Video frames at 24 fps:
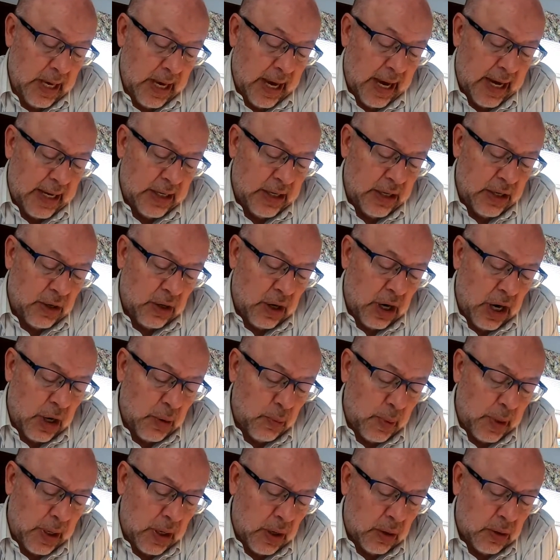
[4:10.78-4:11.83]
And dear
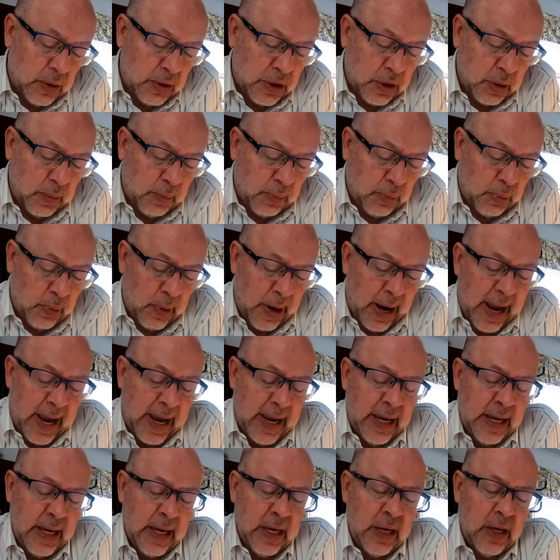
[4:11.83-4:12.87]
God, we also
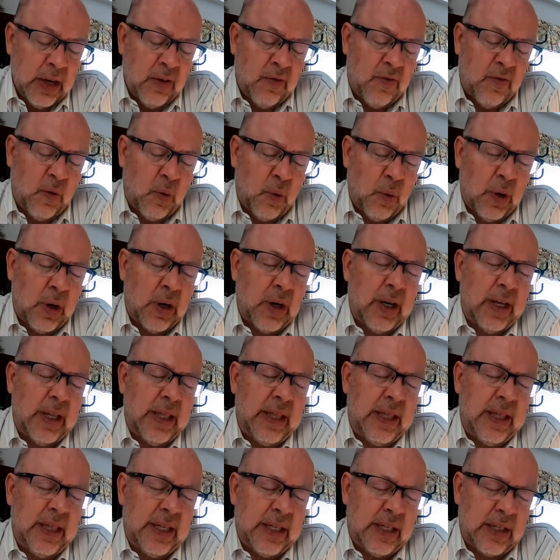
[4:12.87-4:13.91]
pray for
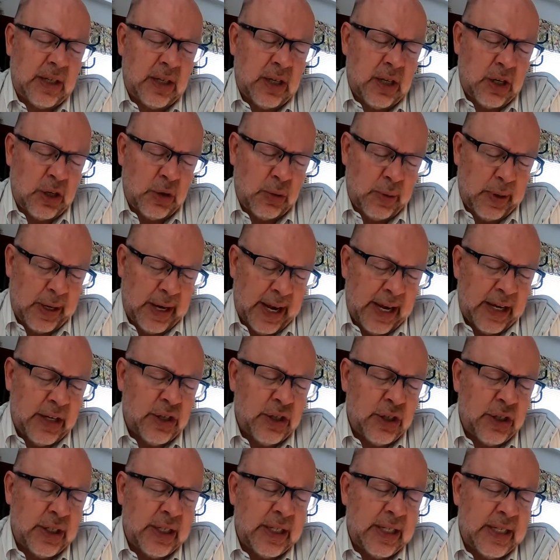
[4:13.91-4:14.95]
this
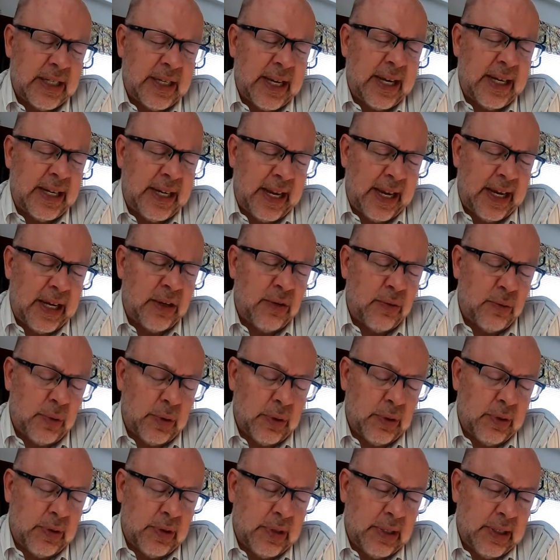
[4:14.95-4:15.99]
congregation, St.
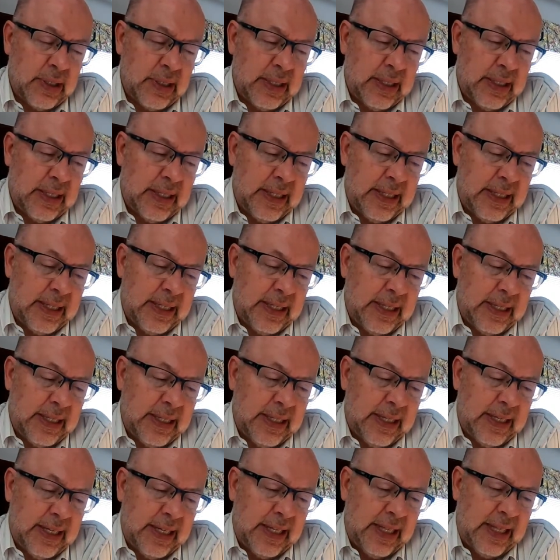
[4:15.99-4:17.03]
Andrew's,
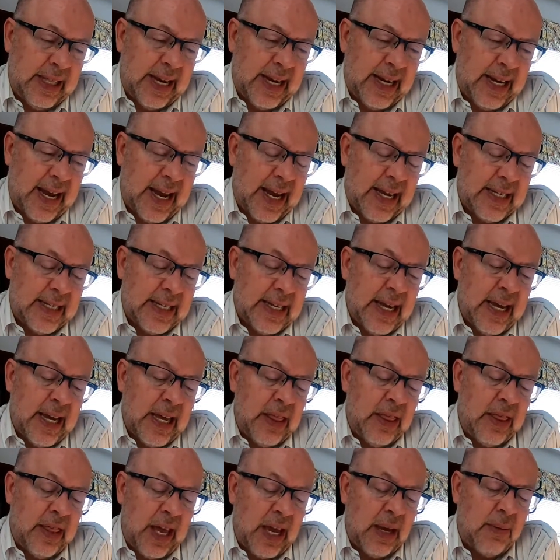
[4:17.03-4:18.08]
that as
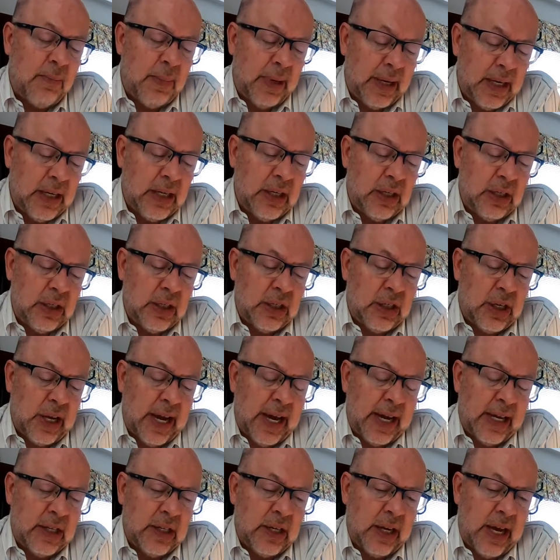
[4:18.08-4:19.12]
they meet
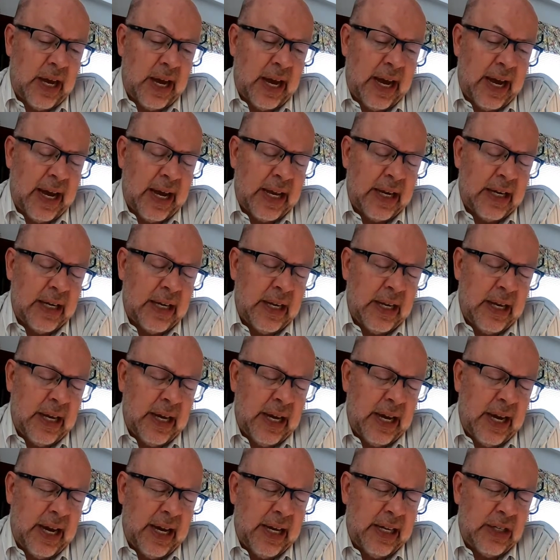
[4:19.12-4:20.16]
and
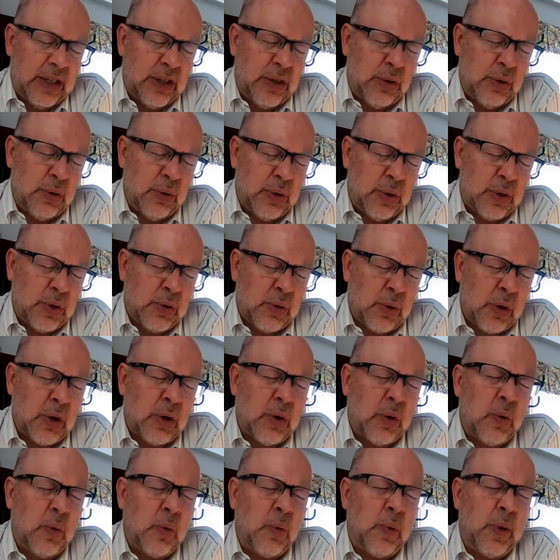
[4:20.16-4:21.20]
to
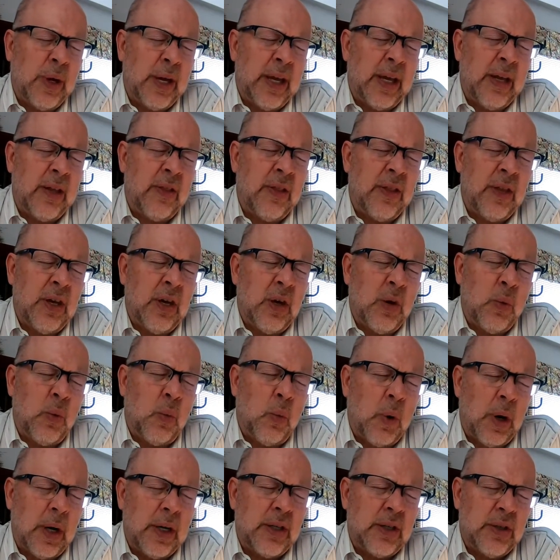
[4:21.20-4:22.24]
struggle with
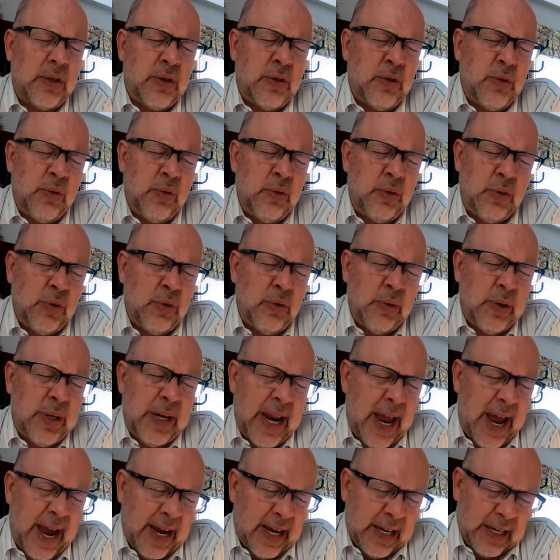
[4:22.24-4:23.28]
what to do
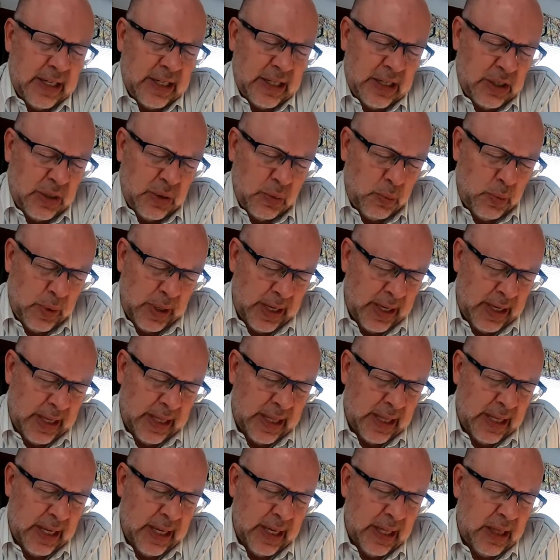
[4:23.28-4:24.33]
next
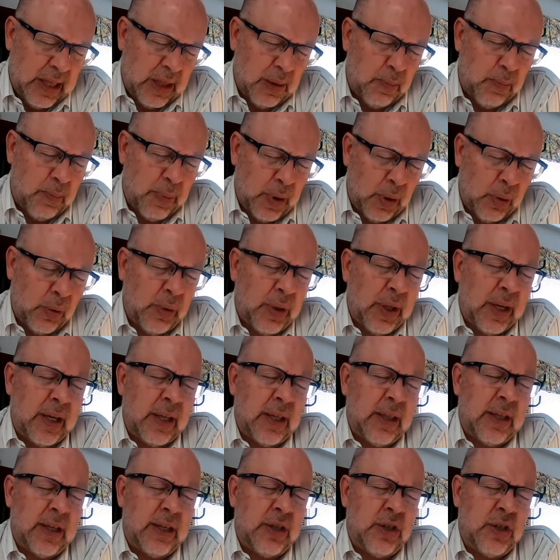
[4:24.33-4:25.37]
with the
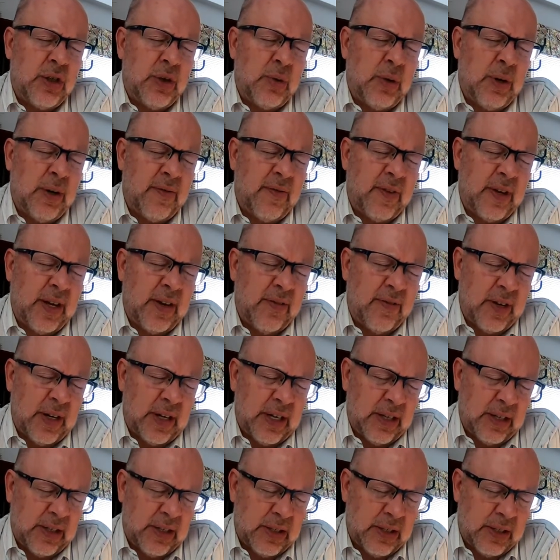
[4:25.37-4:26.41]
building that you have given
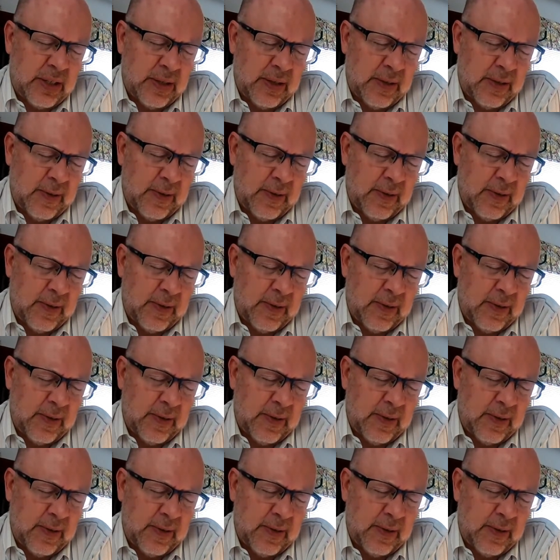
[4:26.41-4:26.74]
us,